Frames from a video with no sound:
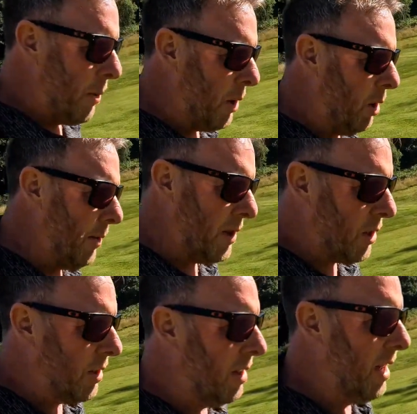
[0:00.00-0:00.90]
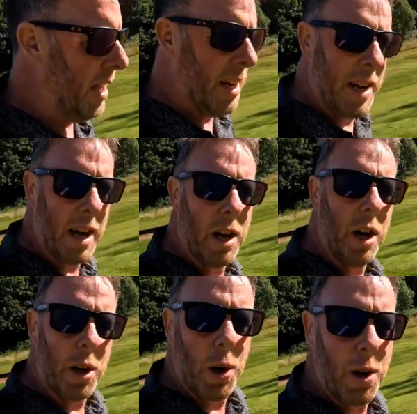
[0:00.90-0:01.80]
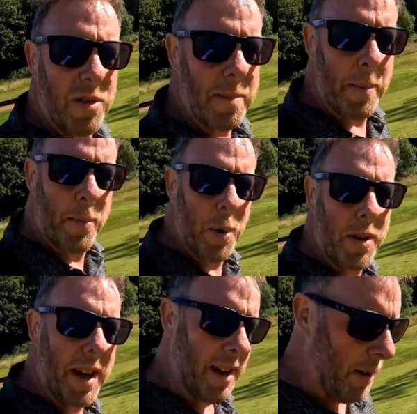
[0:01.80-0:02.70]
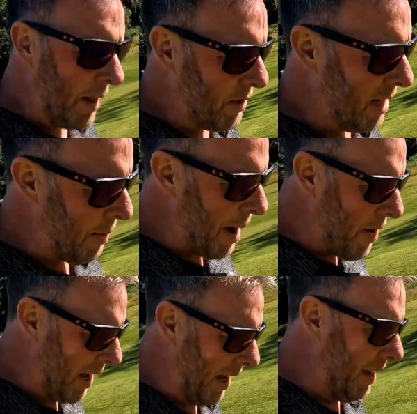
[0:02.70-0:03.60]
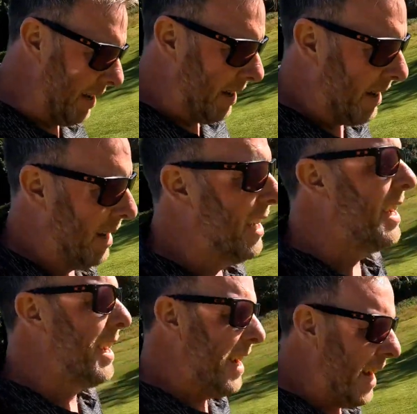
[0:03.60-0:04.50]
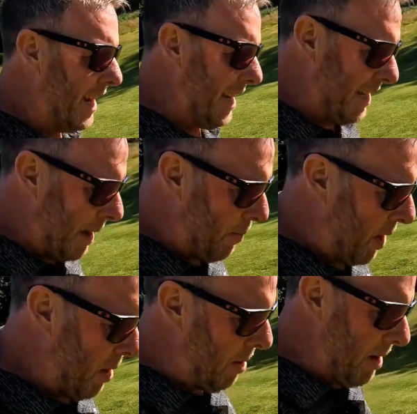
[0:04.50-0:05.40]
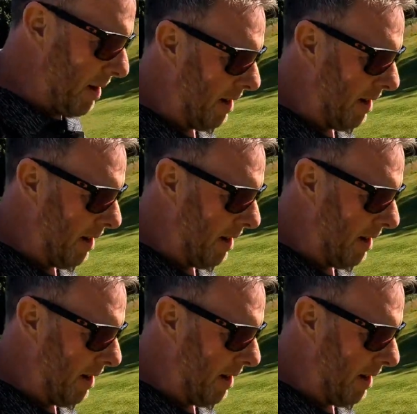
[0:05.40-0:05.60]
When all of a sudden, I got a call from my brother who lives in America, and he said, bro,